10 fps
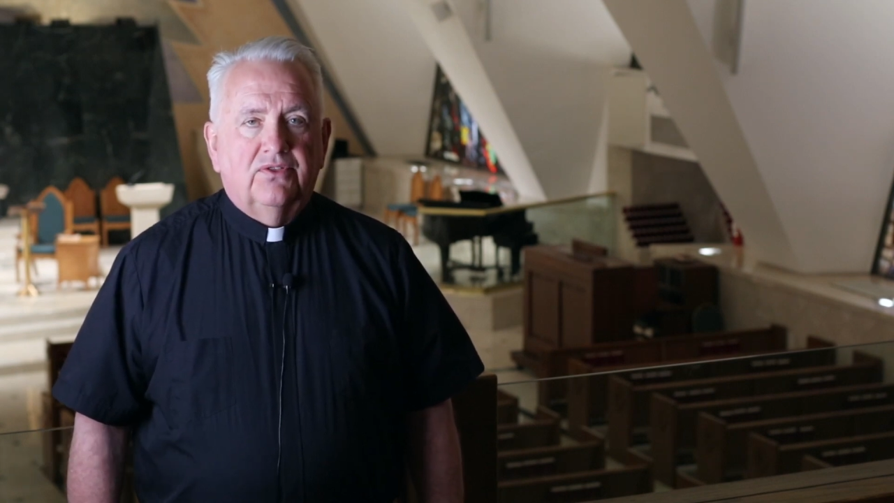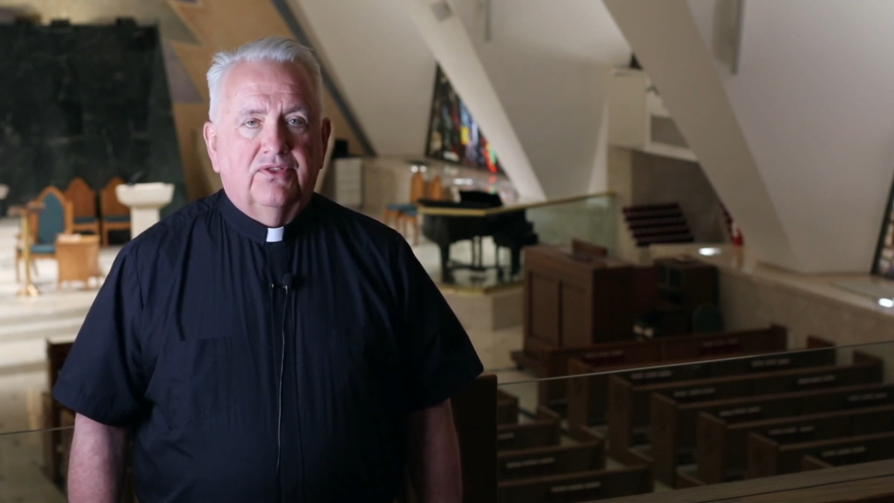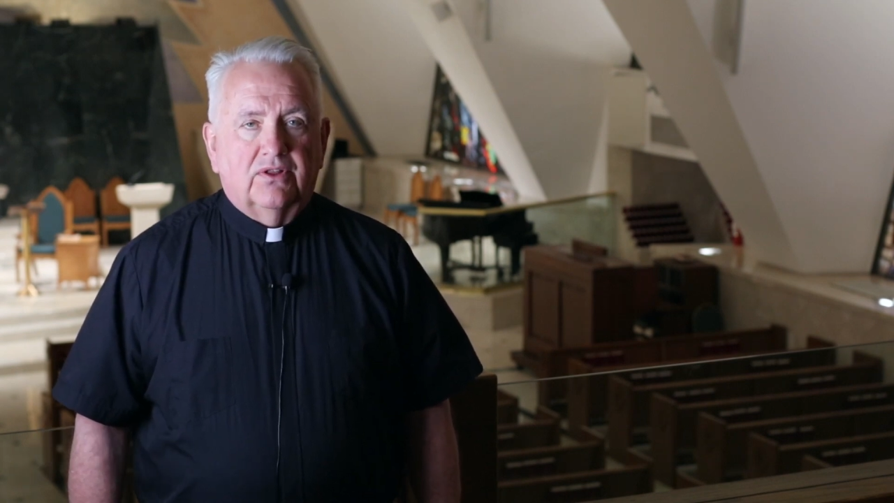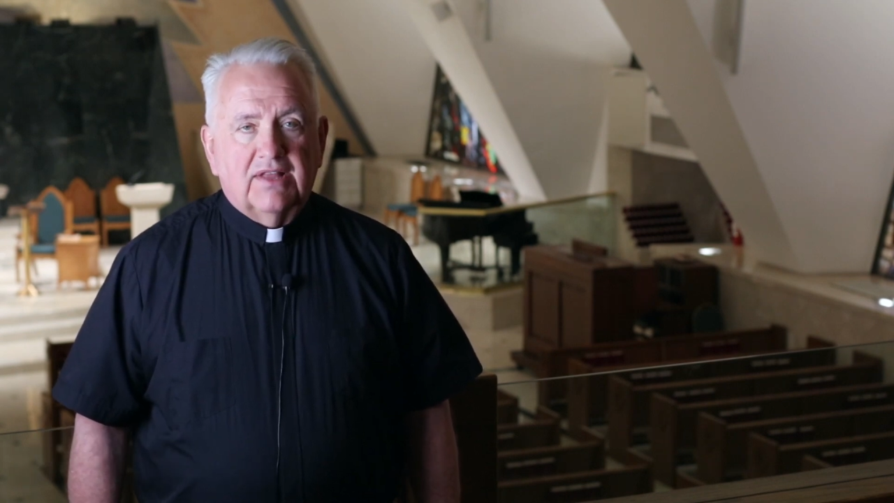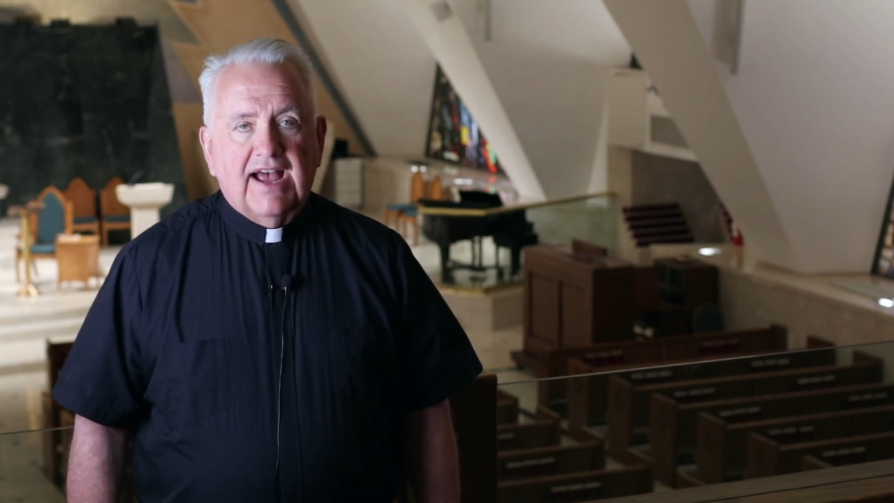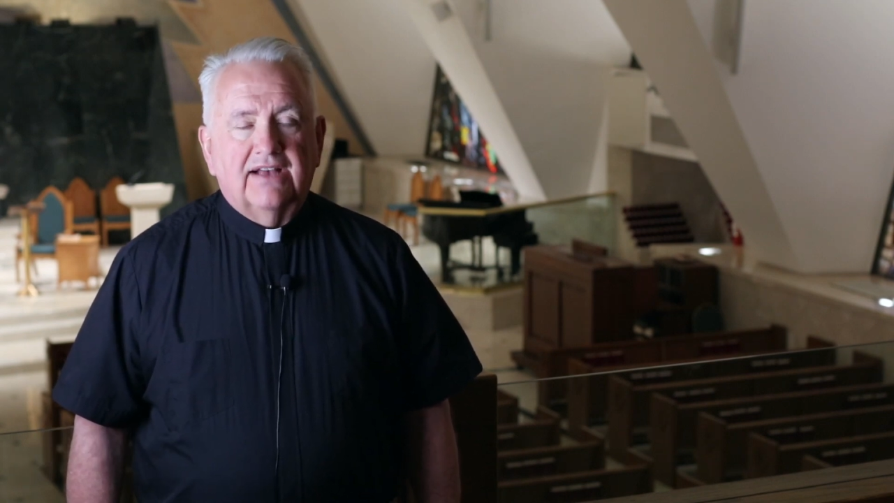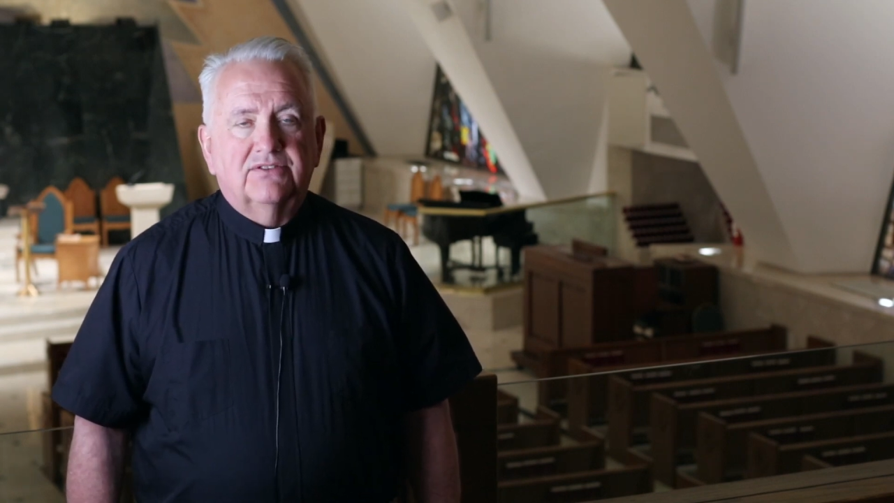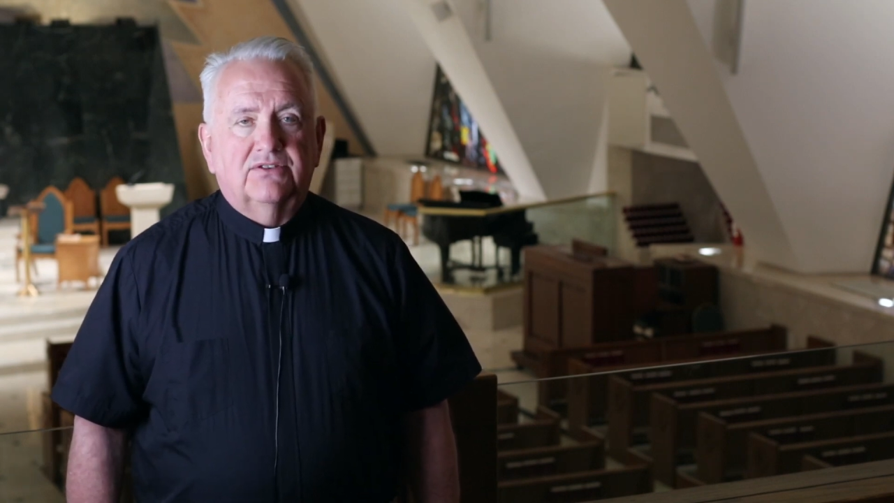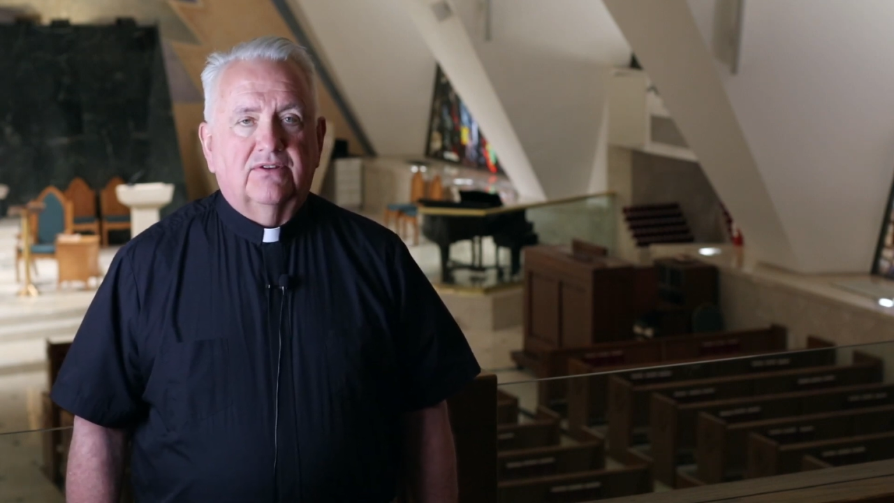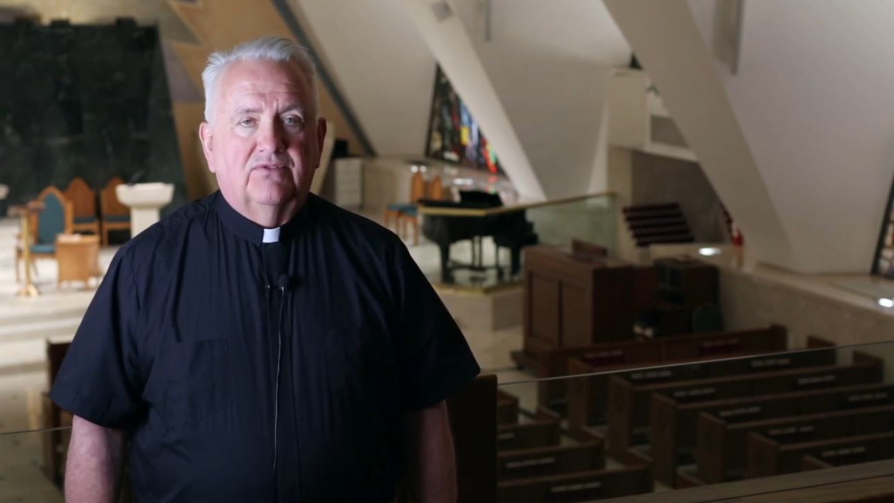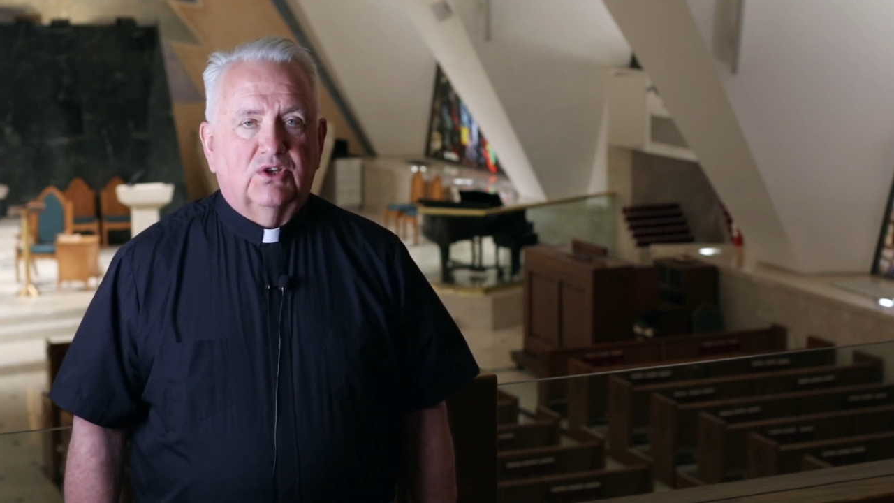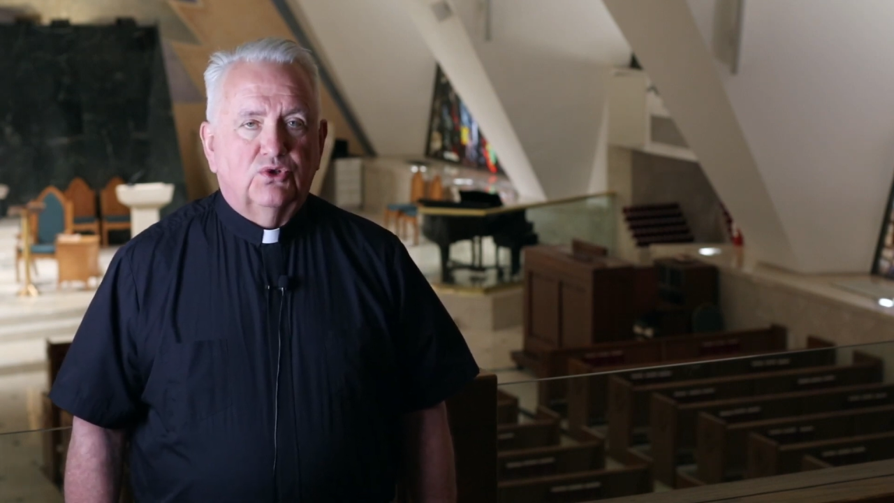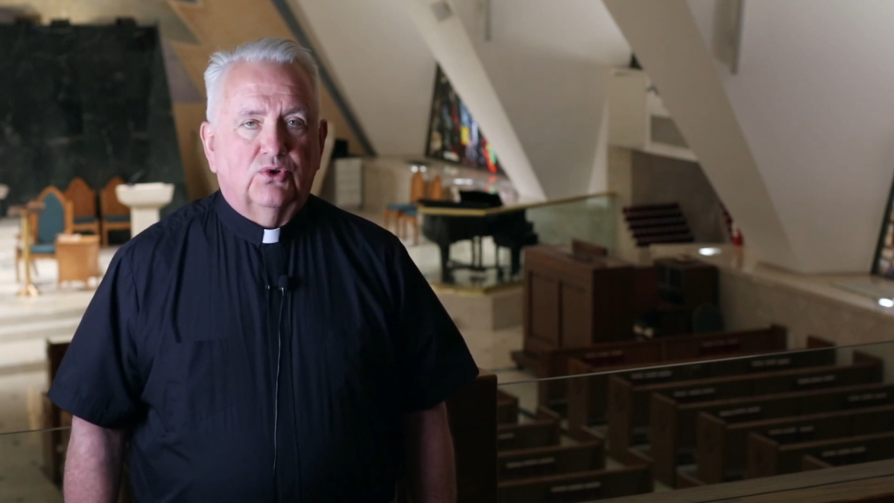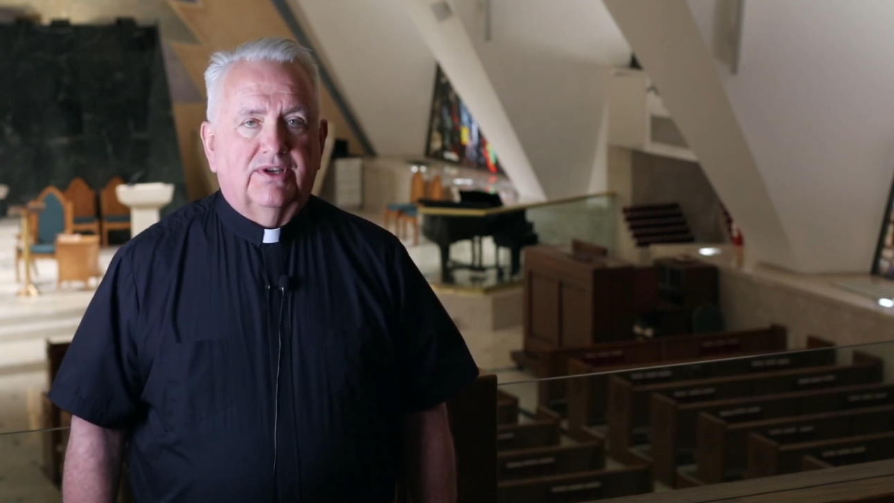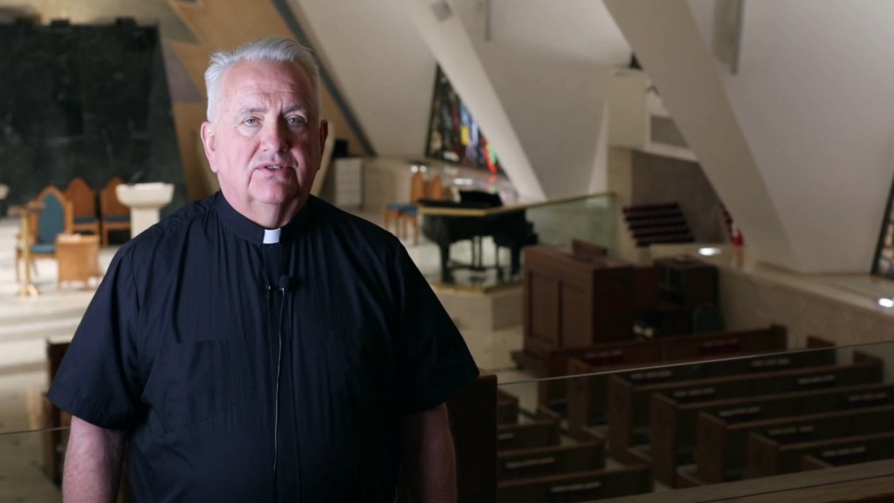the last of the
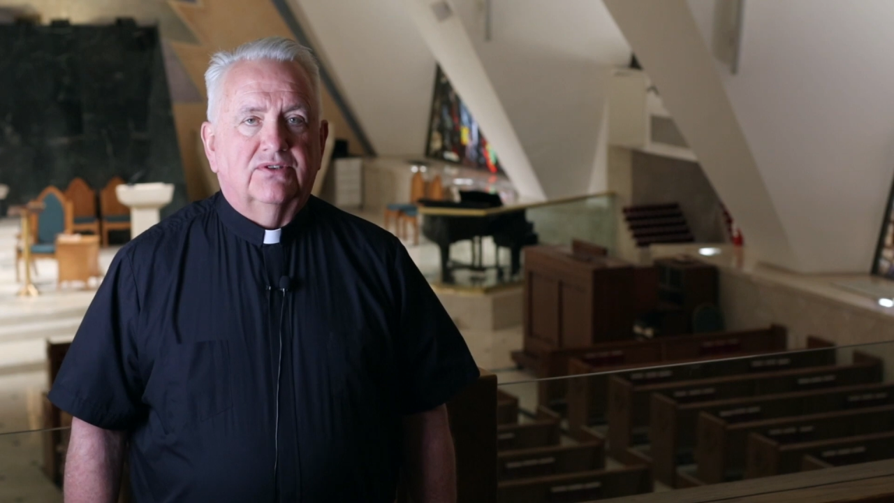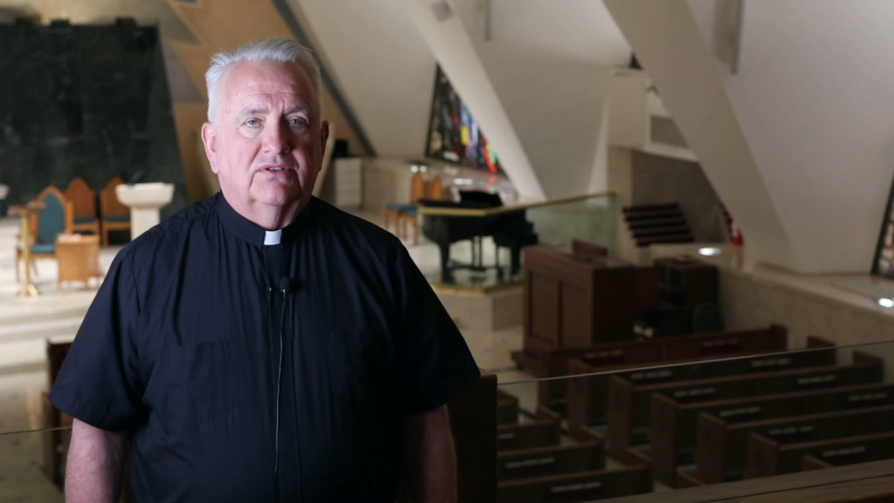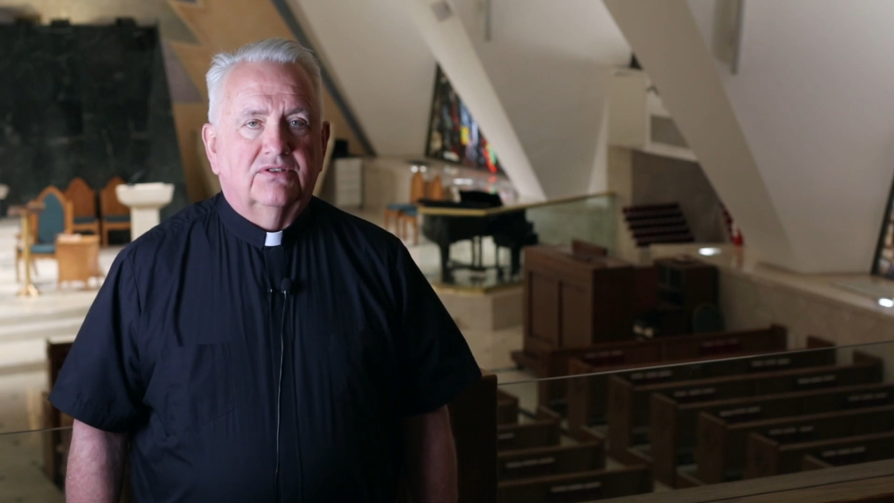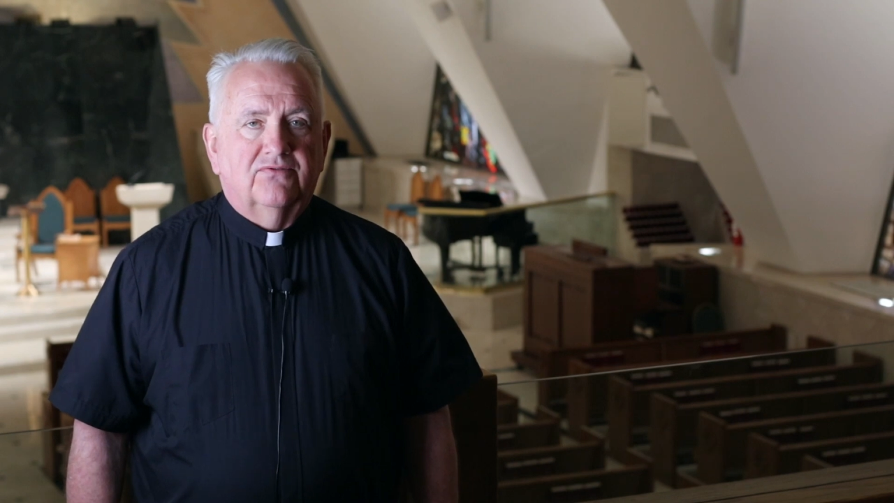choices